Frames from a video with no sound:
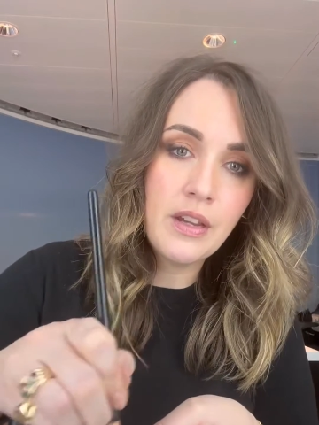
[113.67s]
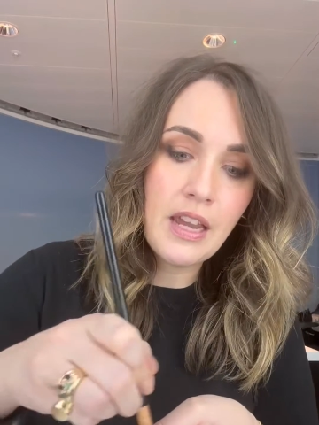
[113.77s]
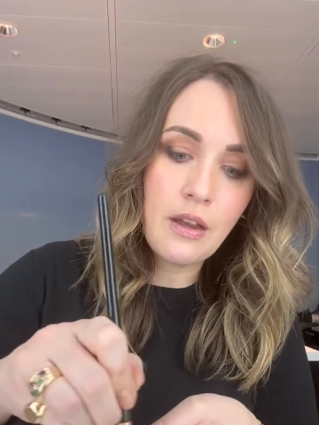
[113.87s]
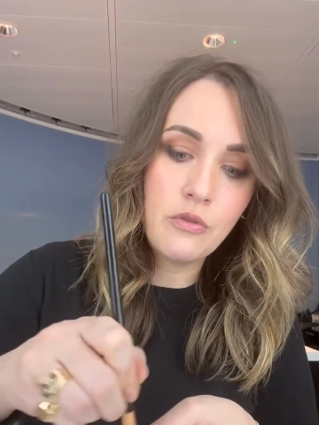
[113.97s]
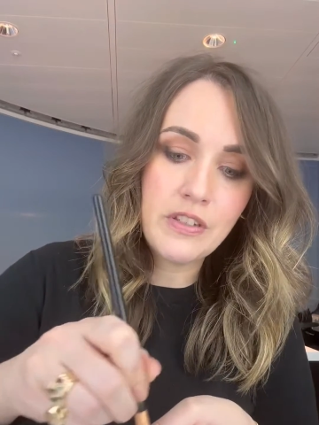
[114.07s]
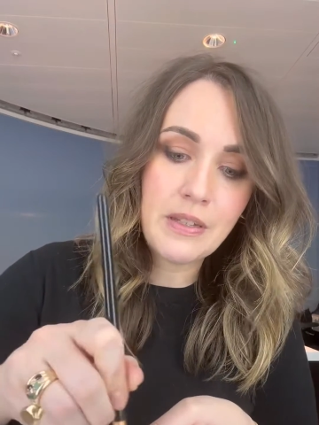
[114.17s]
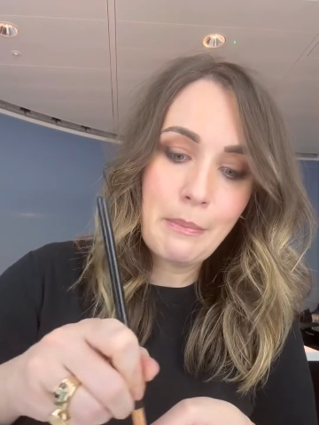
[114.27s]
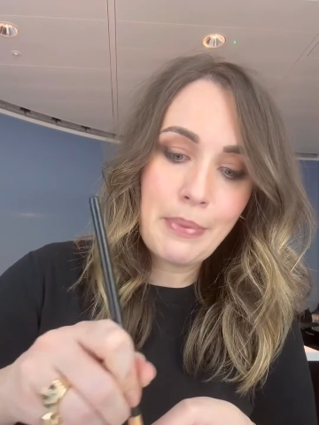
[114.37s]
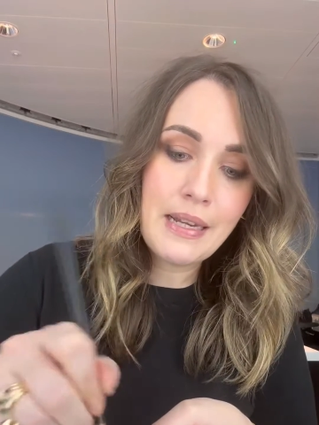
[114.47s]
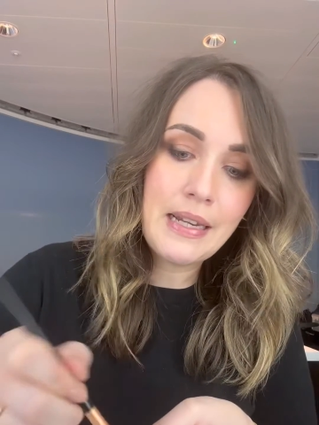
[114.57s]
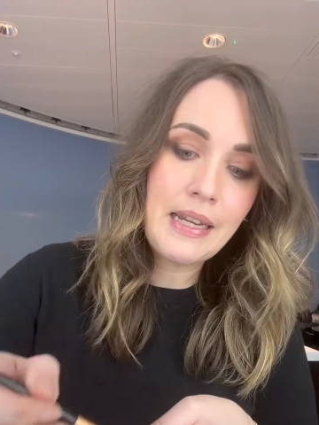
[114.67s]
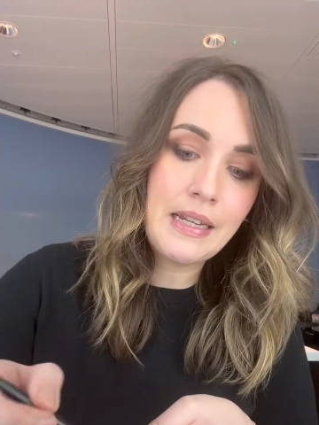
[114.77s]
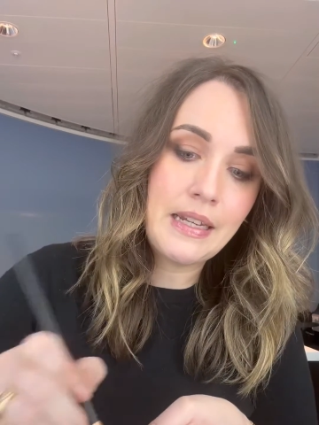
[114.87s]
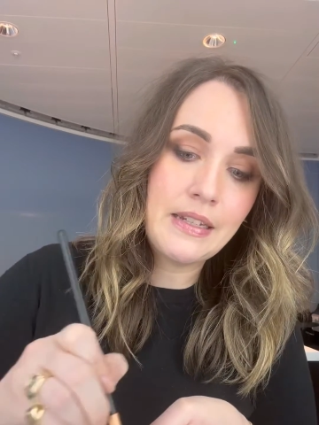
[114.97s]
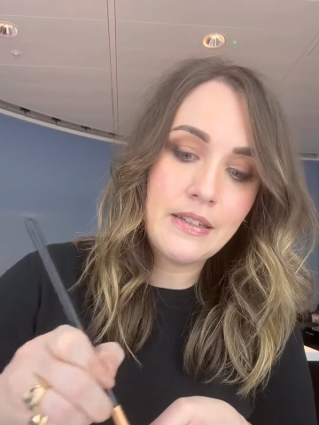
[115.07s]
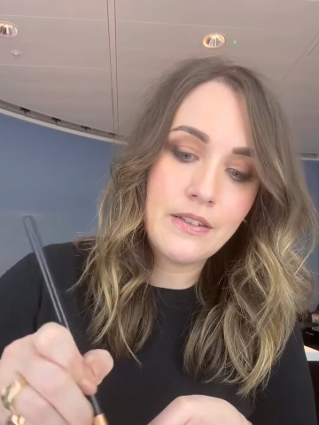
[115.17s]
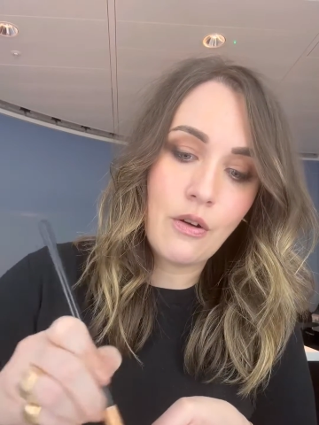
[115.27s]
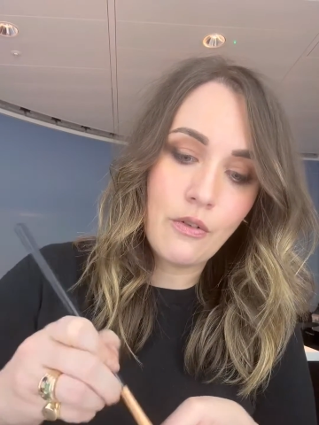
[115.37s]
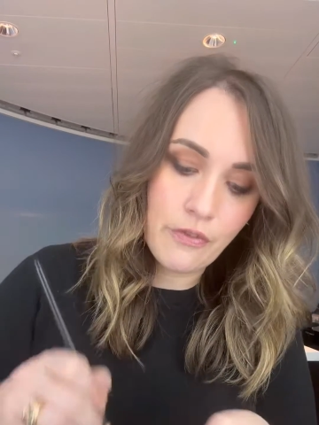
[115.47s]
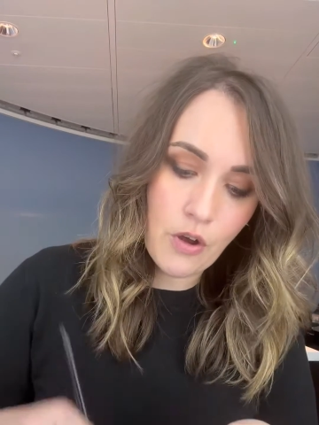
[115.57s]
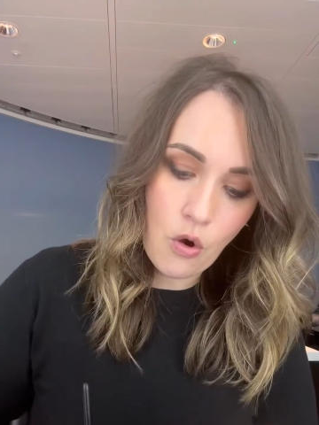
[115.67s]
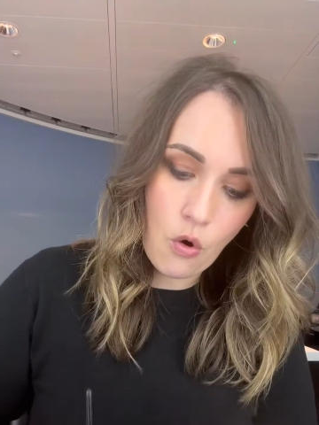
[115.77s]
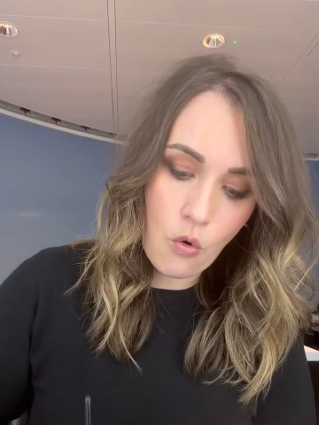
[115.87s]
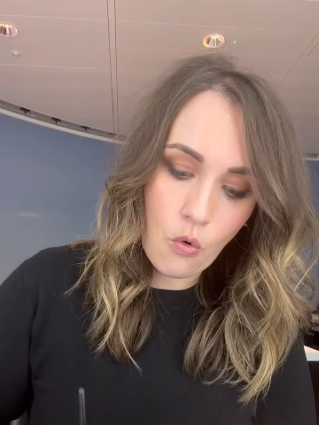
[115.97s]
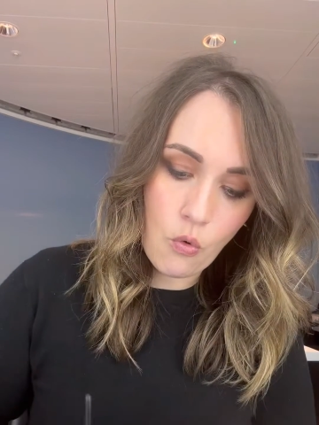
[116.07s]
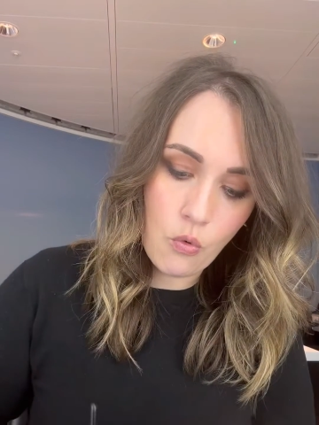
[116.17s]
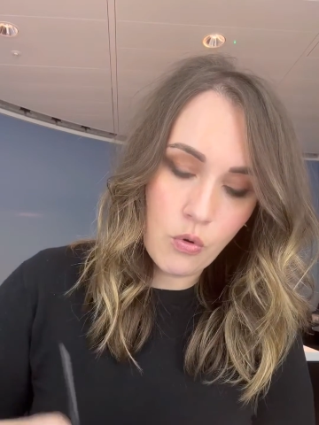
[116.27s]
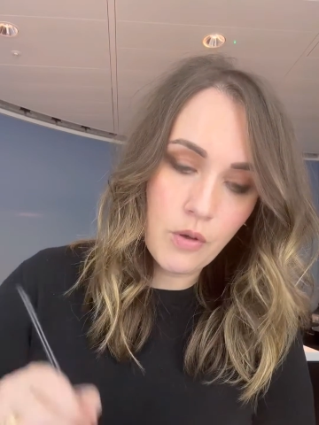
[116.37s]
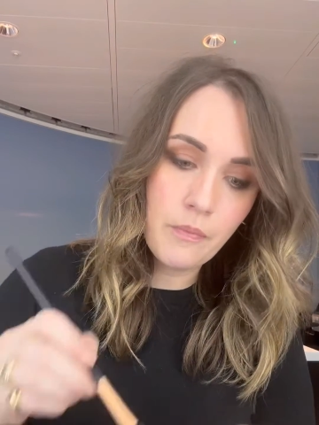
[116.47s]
It will just completely dissolve all